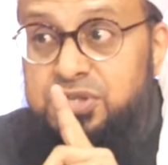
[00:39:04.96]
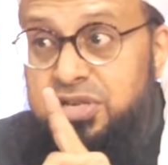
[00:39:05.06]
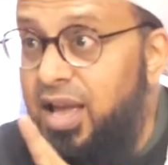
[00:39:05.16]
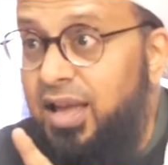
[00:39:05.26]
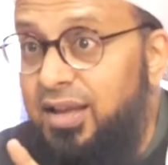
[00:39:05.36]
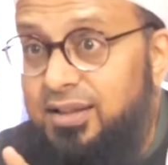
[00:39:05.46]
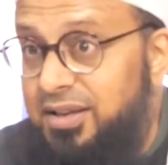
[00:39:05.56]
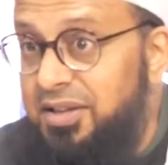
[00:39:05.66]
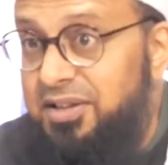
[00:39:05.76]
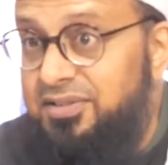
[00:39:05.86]
say
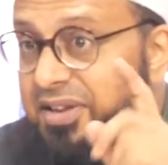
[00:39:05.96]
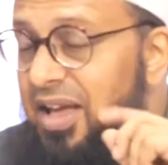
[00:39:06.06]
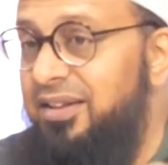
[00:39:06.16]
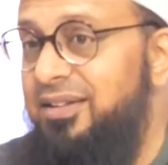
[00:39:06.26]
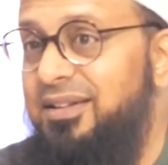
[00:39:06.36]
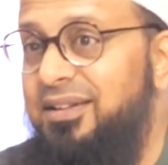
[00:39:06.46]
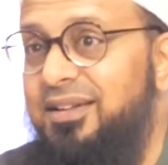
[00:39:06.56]
that he is dead.